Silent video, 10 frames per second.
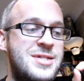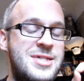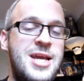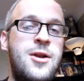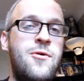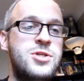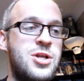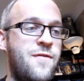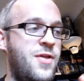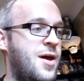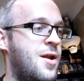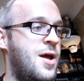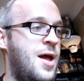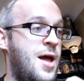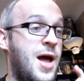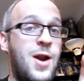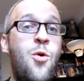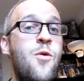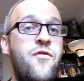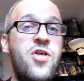Taking all the stuff there, and
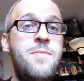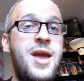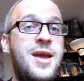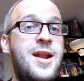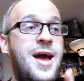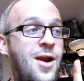hopefully making it.